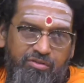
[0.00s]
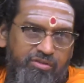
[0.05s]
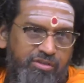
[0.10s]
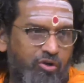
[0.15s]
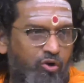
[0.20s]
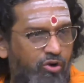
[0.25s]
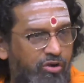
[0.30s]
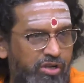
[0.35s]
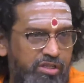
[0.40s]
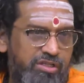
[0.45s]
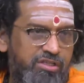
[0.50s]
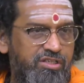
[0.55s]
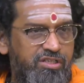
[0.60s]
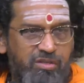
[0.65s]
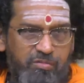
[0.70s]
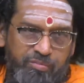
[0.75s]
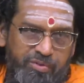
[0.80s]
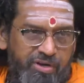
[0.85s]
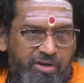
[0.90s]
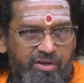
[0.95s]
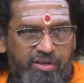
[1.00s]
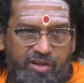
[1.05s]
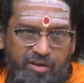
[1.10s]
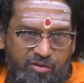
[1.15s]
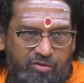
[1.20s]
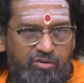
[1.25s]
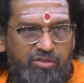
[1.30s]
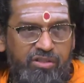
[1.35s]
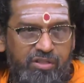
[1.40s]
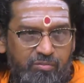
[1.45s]
Tallness is
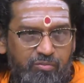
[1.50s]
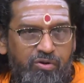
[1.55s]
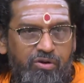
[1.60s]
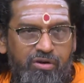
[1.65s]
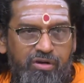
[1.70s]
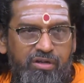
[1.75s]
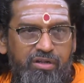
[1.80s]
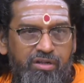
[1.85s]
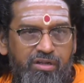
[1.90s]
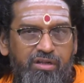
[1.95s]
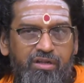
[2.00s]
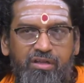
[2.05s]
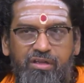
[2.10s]
dependent on the body.